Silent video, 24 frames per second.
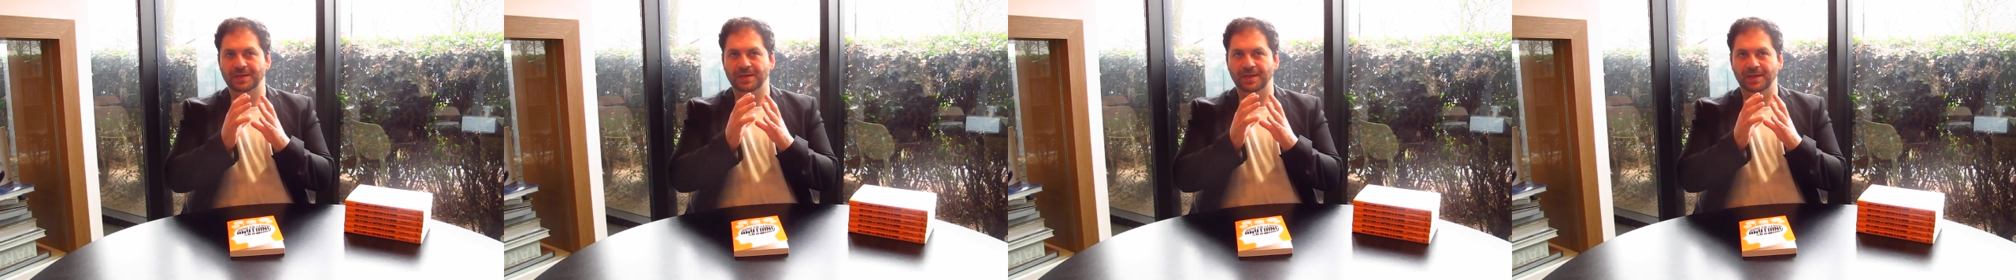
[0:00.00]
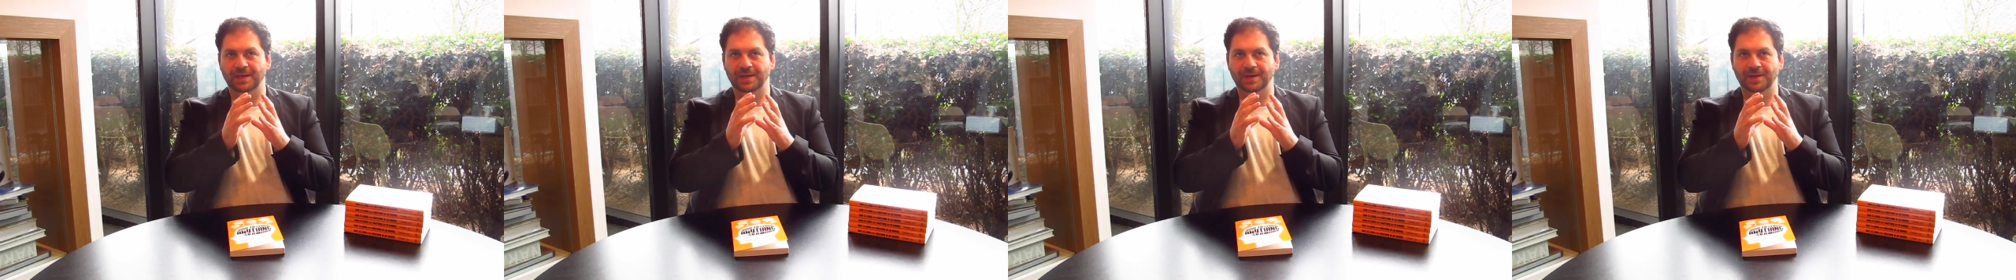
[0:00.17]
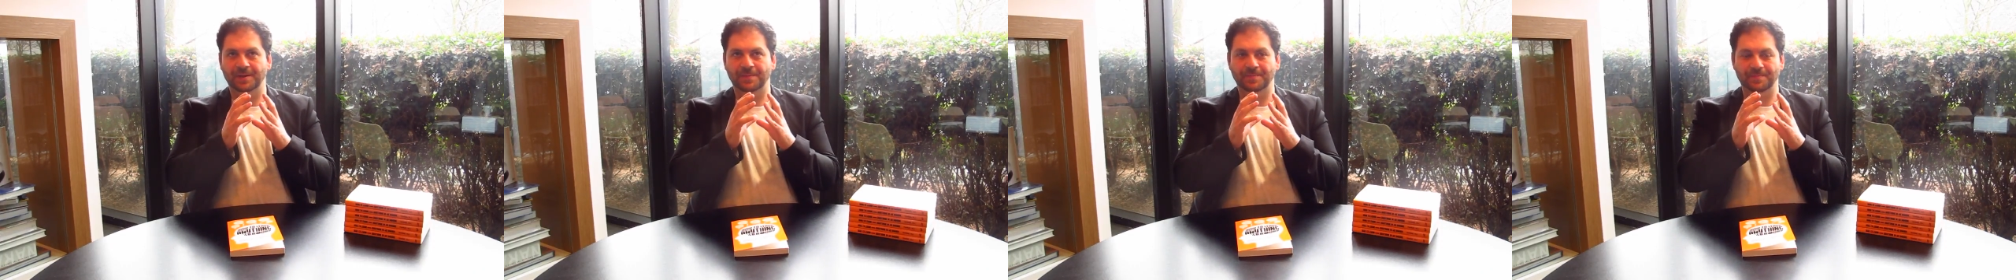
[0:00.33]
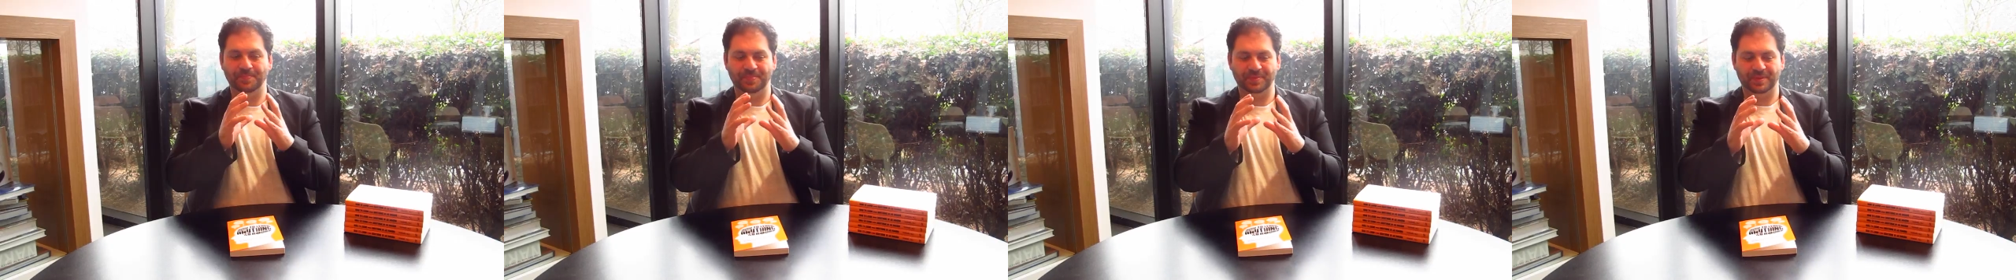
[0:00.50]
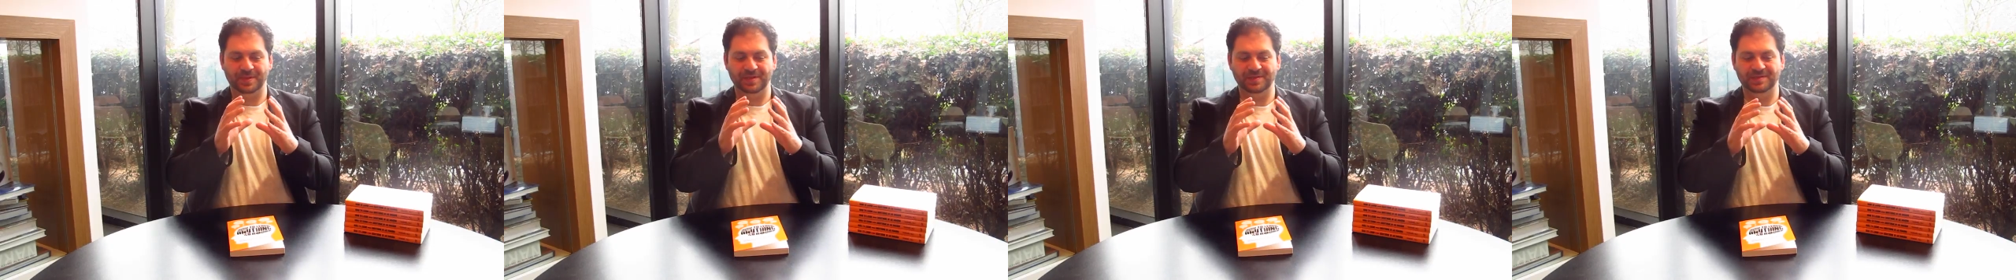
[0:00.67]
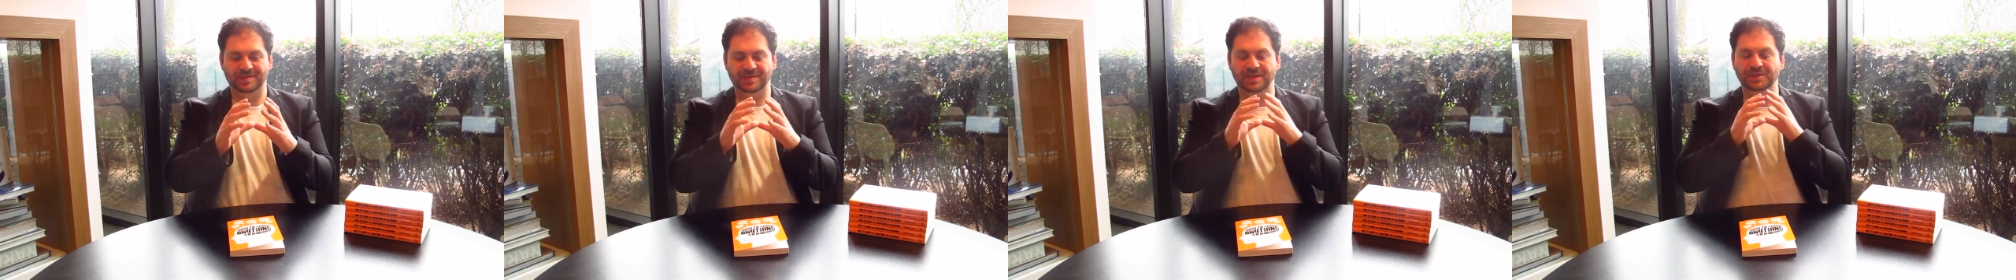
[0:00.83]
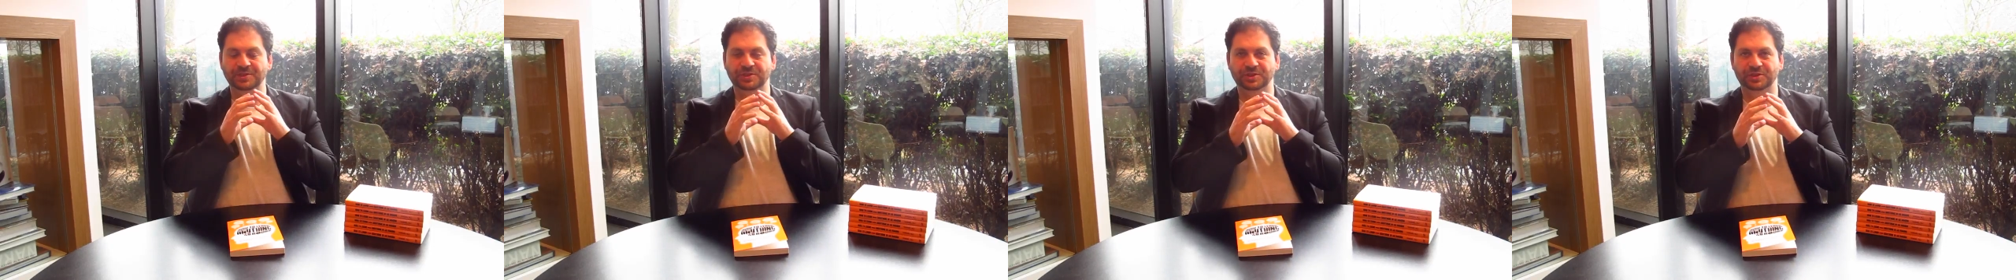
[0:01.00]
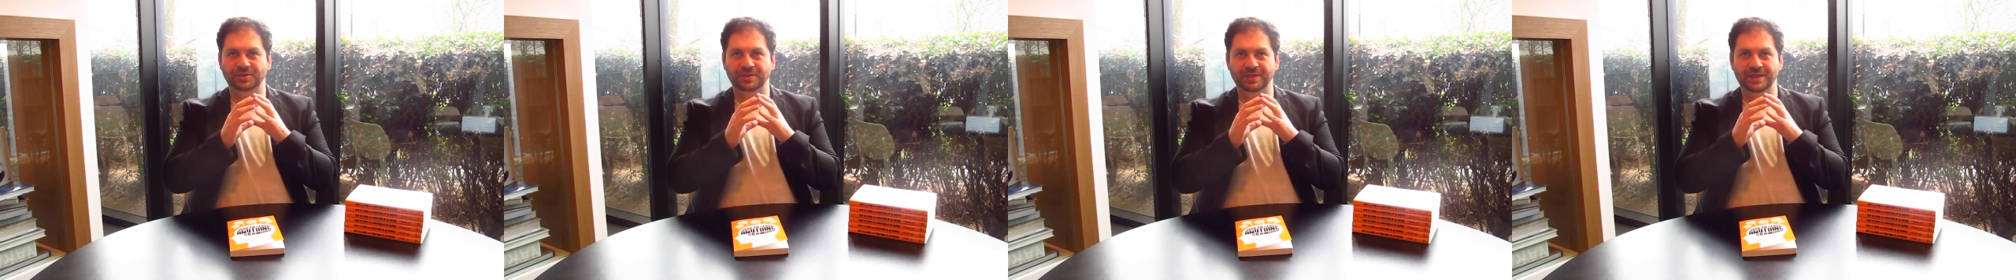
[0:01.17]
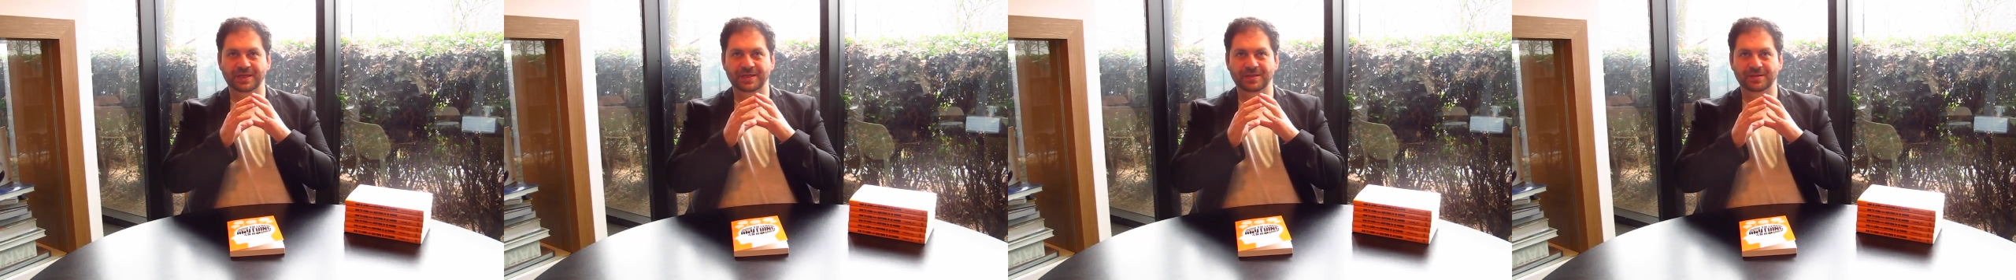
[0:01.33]

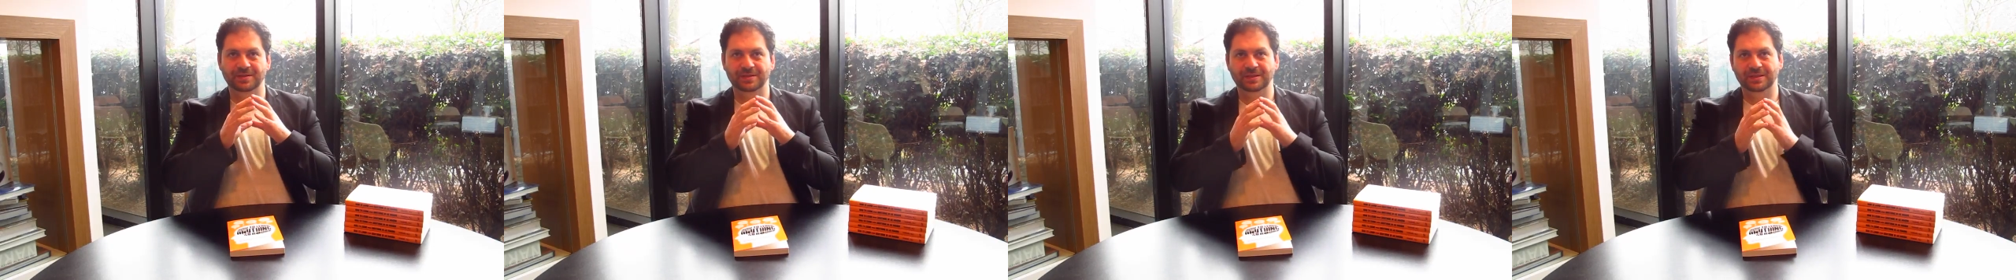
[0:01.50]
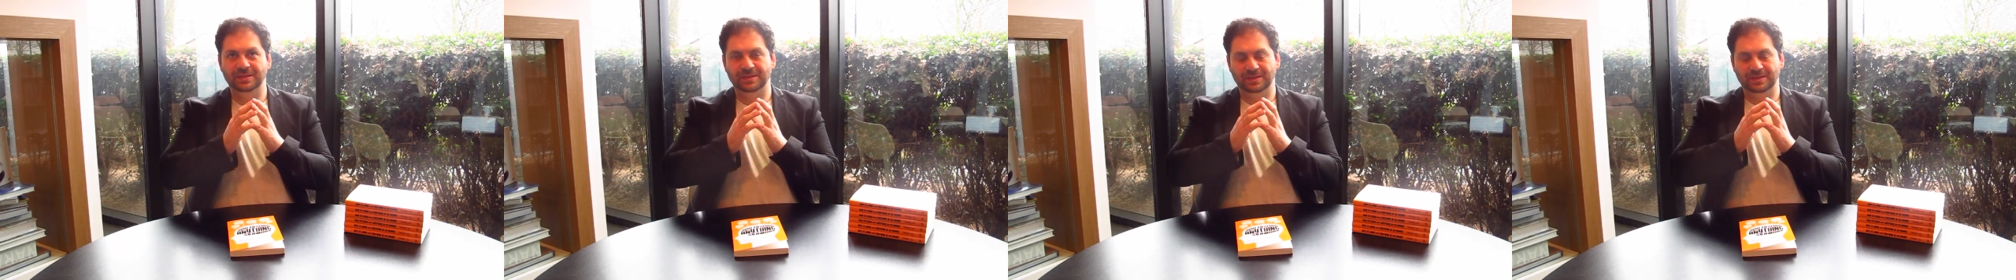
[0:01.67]
essentially